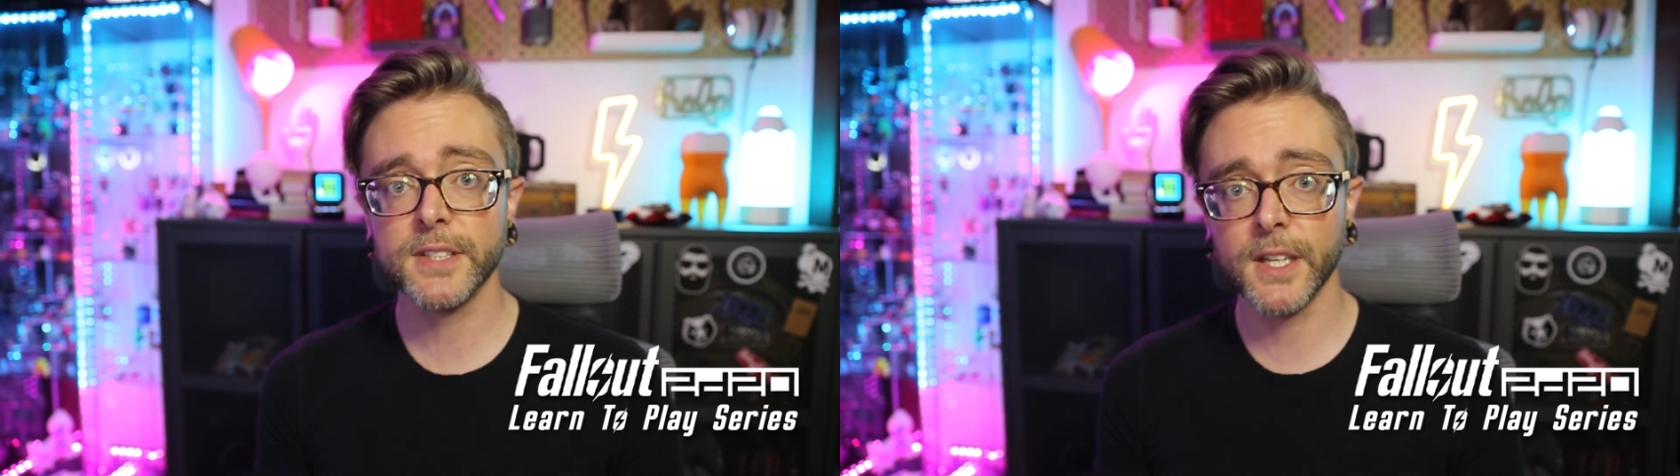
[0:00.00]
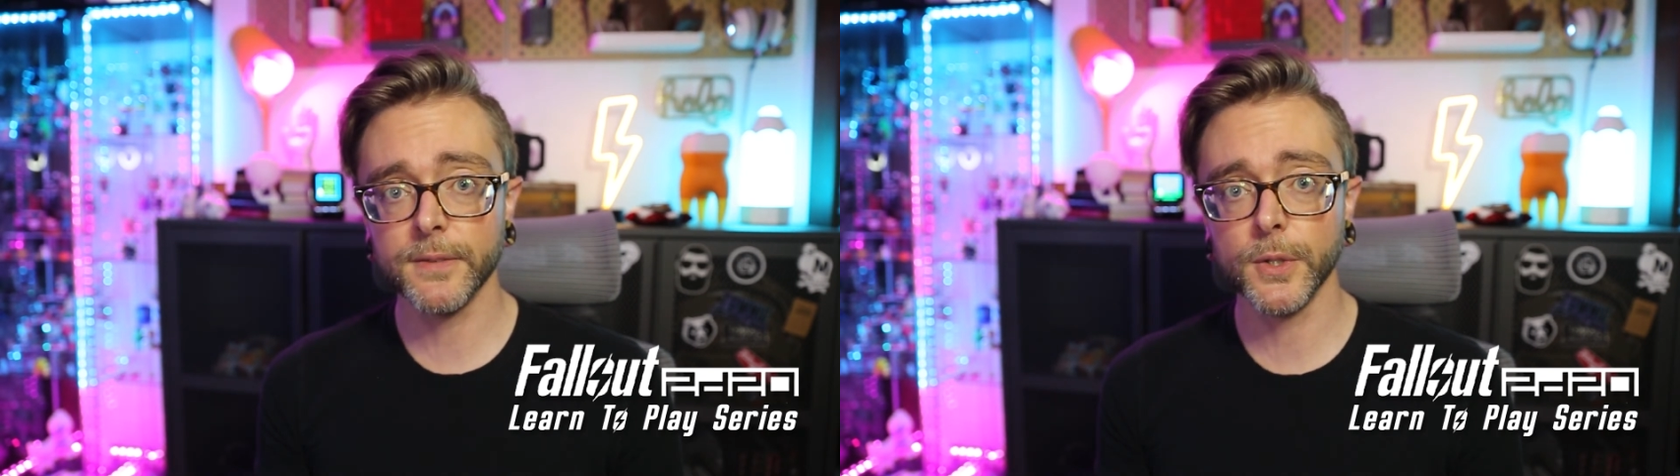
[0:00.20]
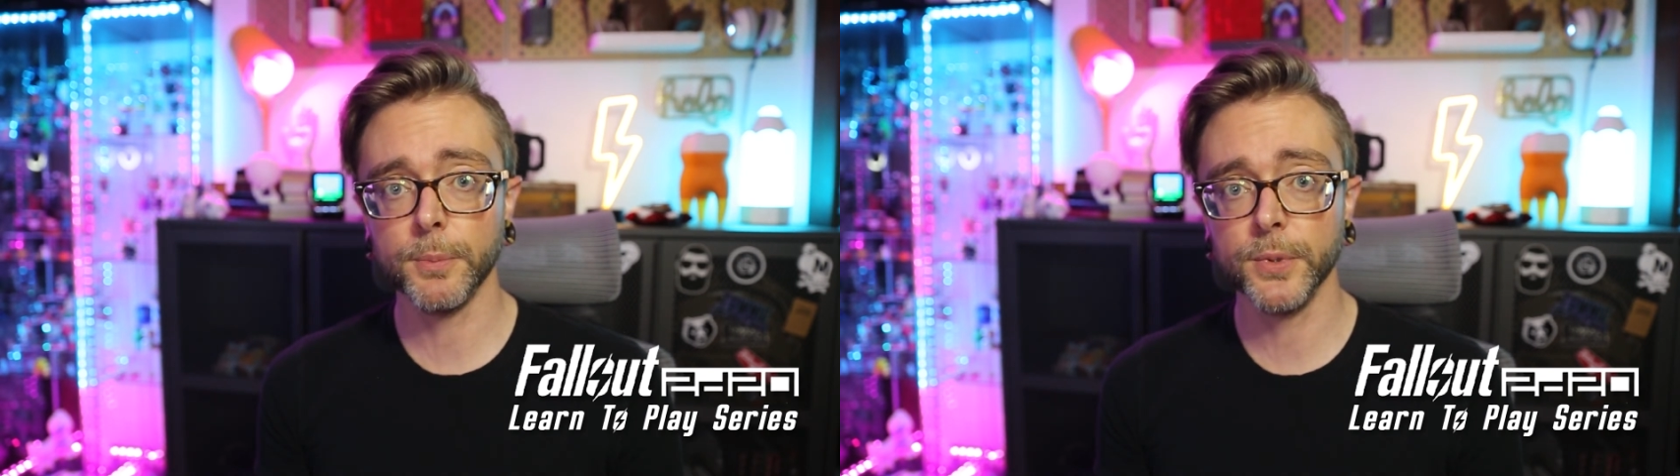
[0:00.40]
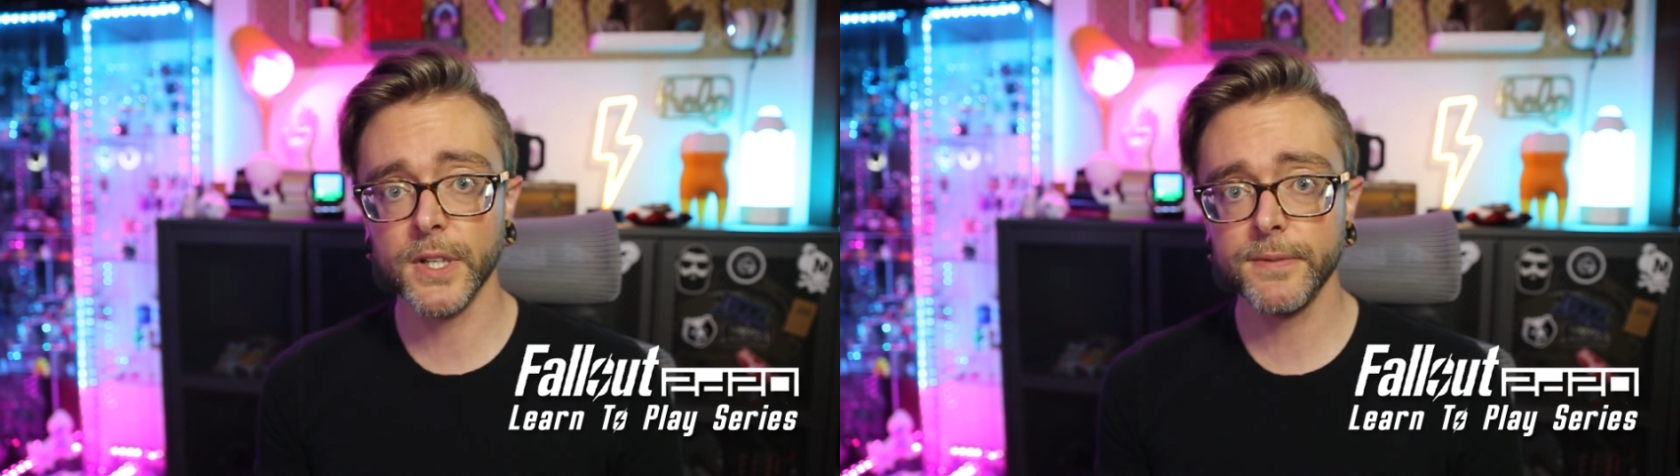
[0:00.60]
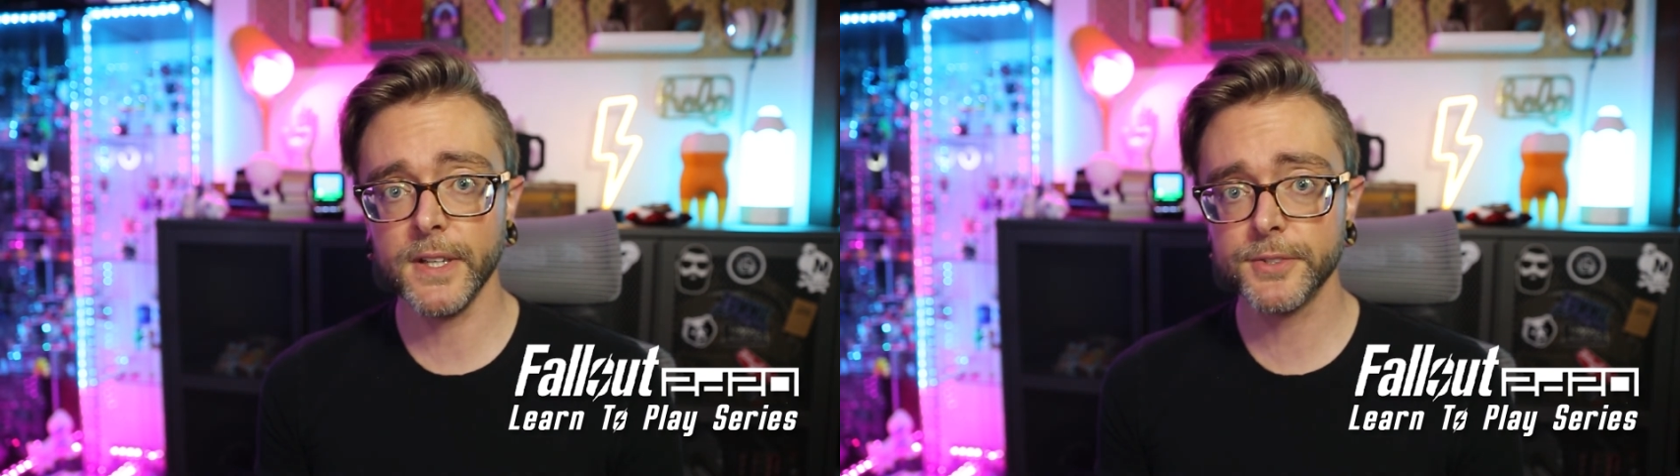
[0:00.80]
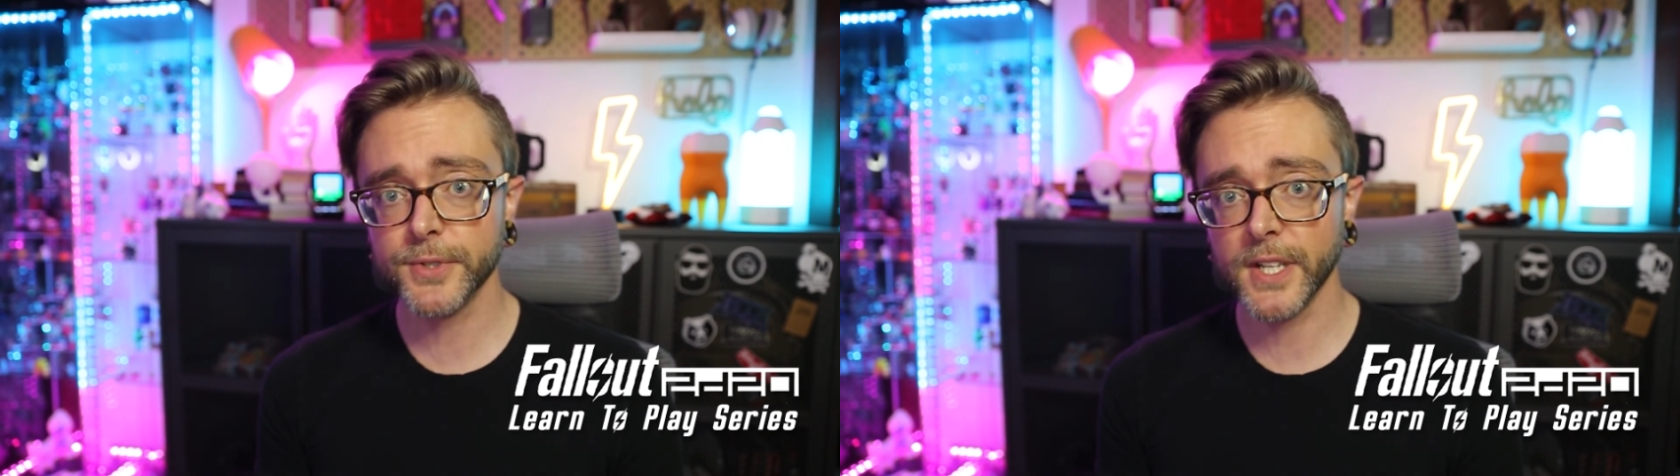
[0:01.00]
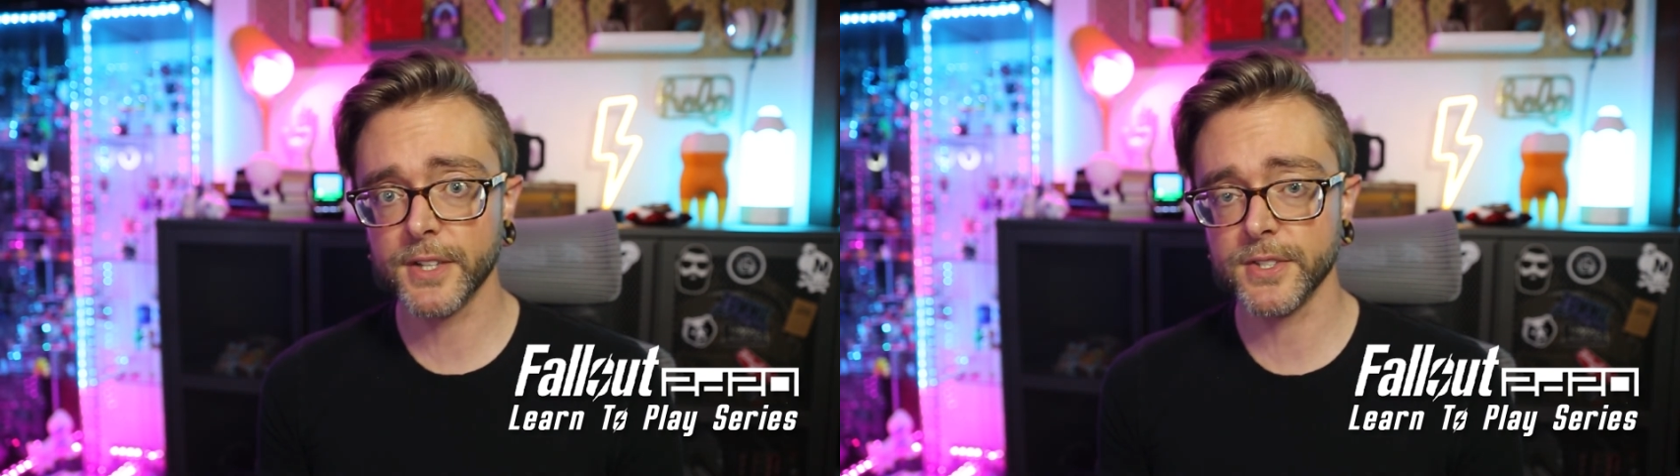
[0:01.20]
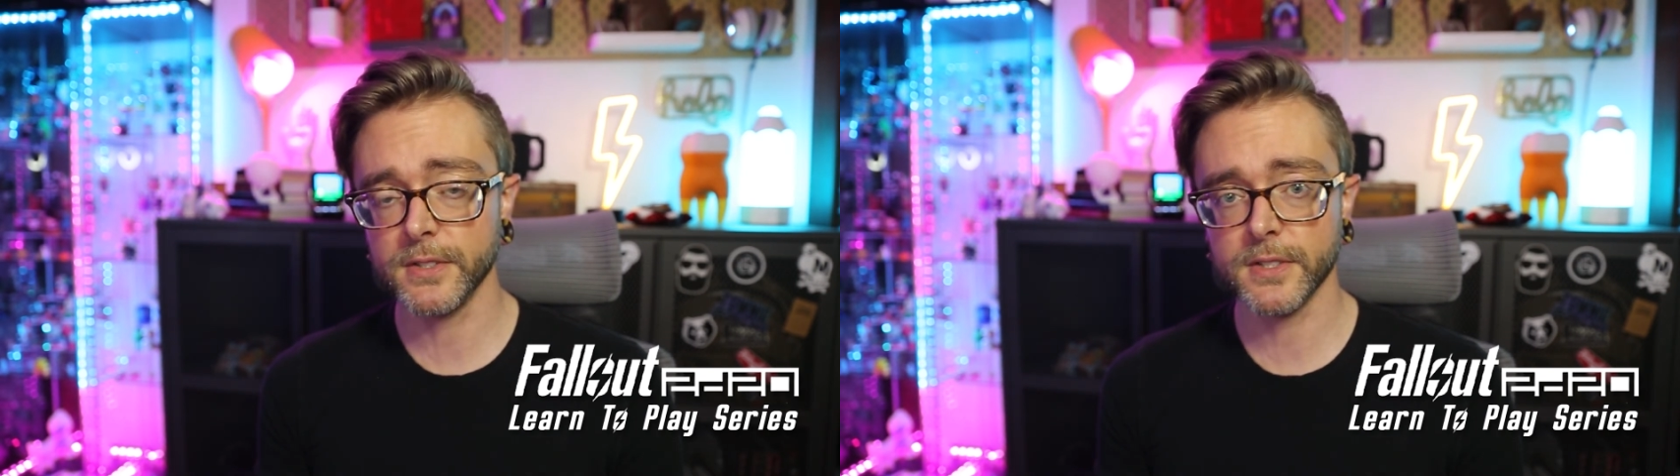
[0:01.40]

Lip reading: give you a brief introduction